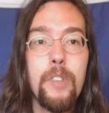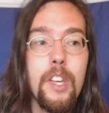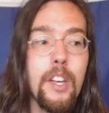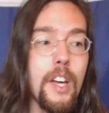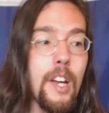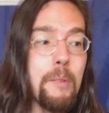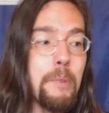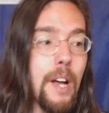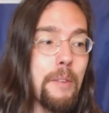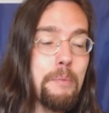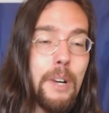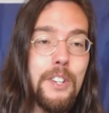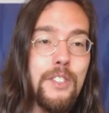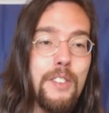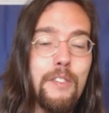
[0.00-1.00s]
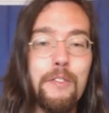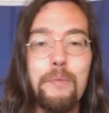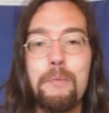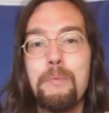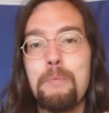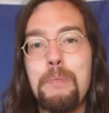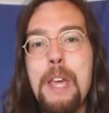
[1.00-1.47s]
You got a, a bunch
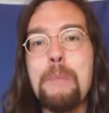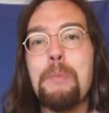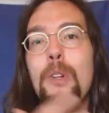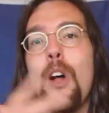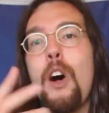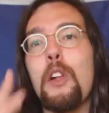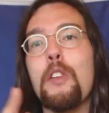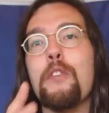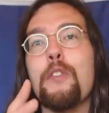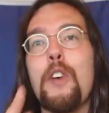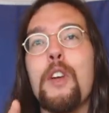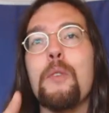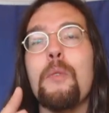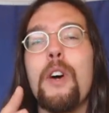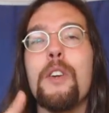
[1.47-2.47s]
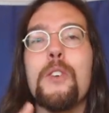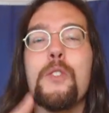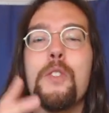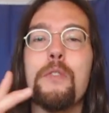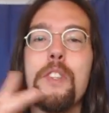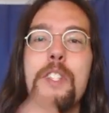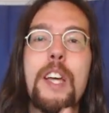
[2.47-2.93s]
of people, all the front
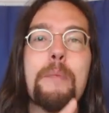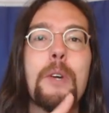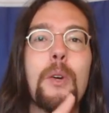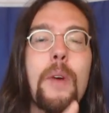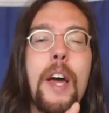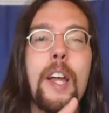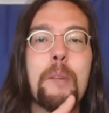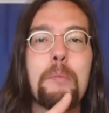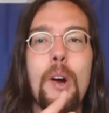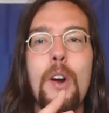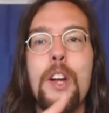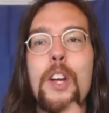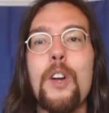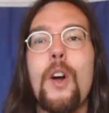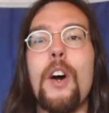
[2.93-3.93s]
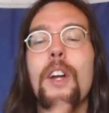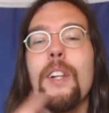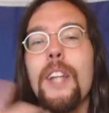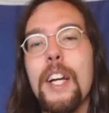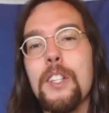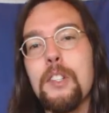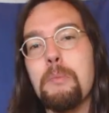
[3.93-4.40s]
runners of the Democratic Party are
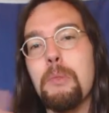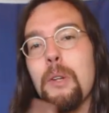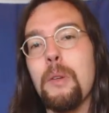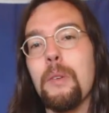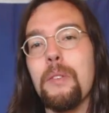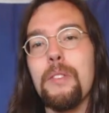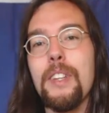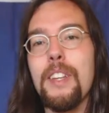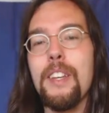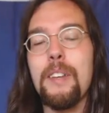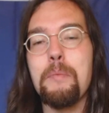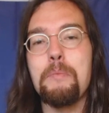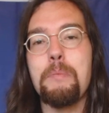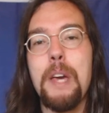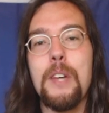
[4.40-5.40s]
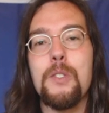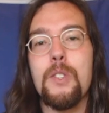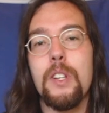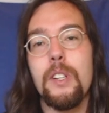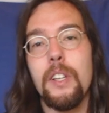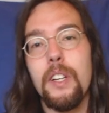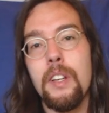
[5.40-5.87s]
unelectable, eh,
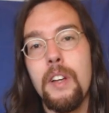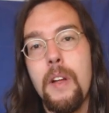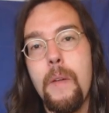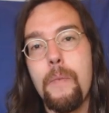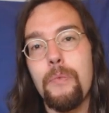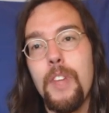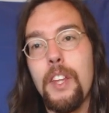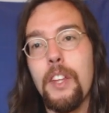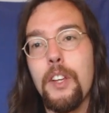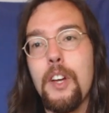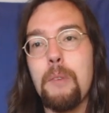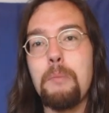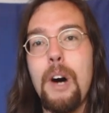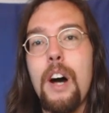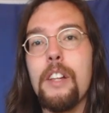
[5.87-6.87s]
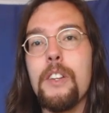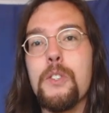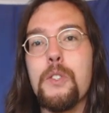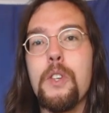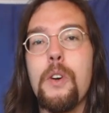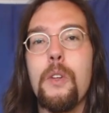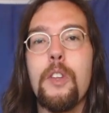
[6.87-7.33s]
basically. And then
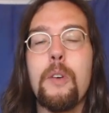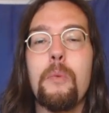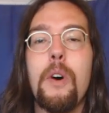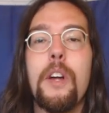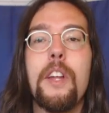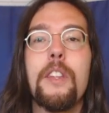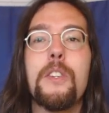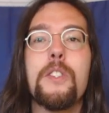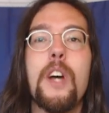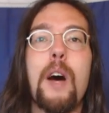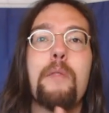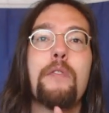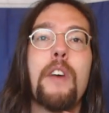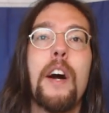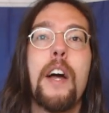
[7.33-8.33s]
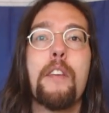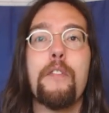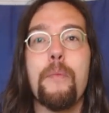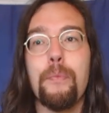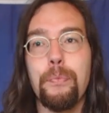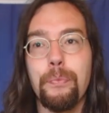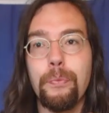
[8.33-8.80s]
Kamala's the only one in the top five